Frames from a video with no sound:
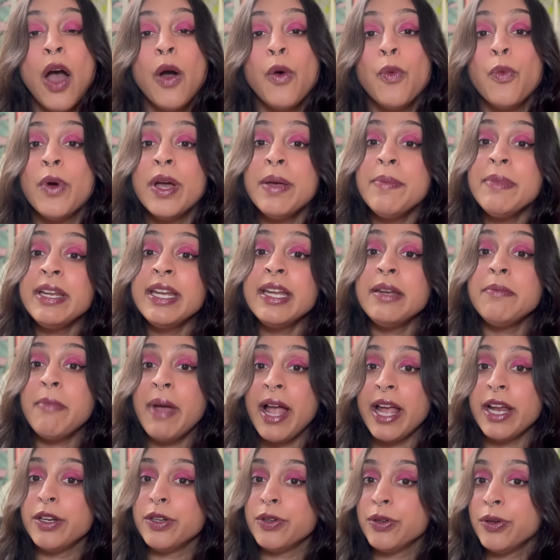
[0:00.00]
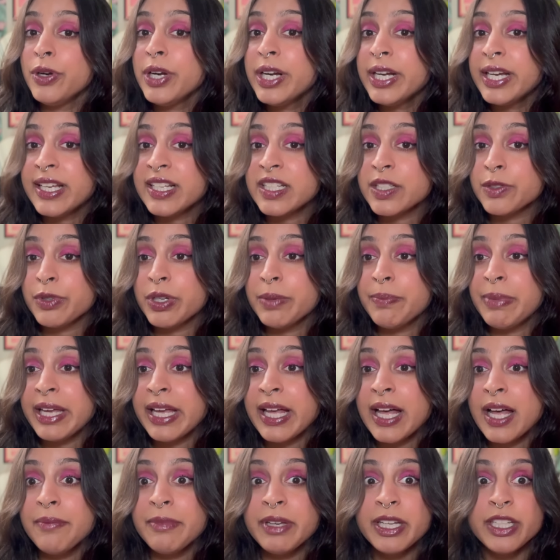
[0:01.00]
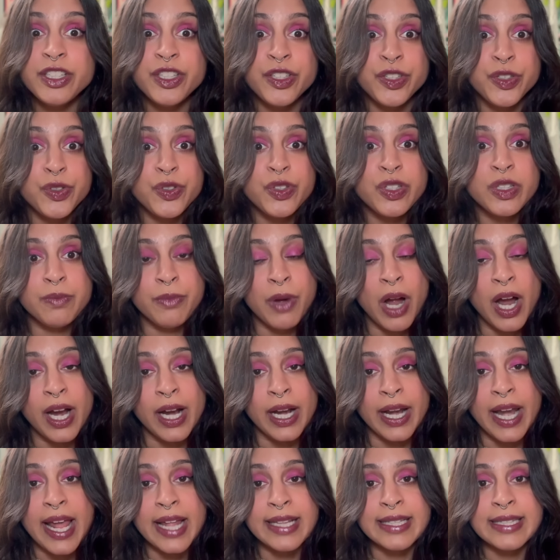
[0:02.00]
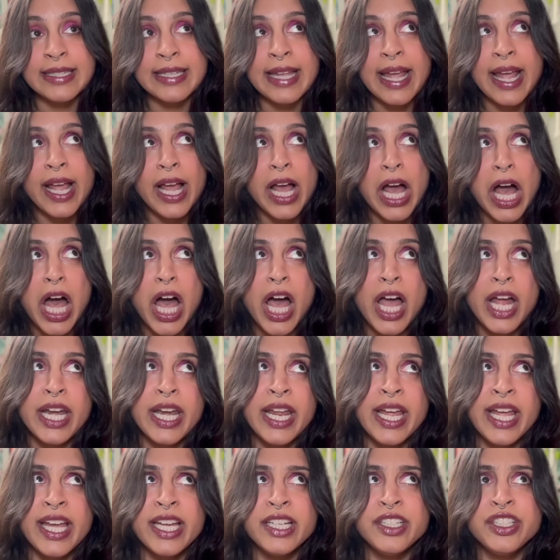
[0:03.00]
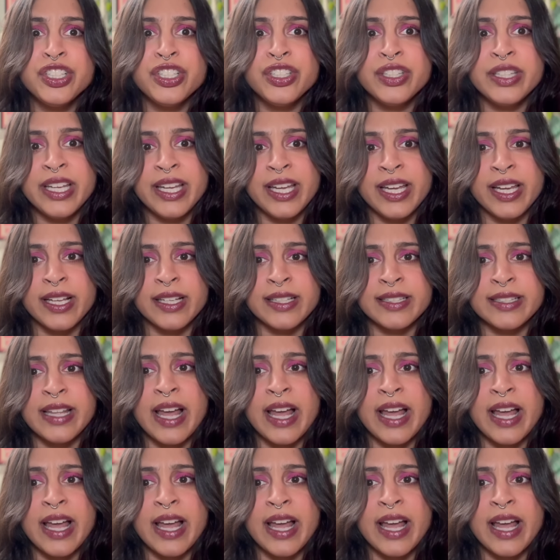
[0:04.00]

Women and minorities were becoming too smart and saying unhinged things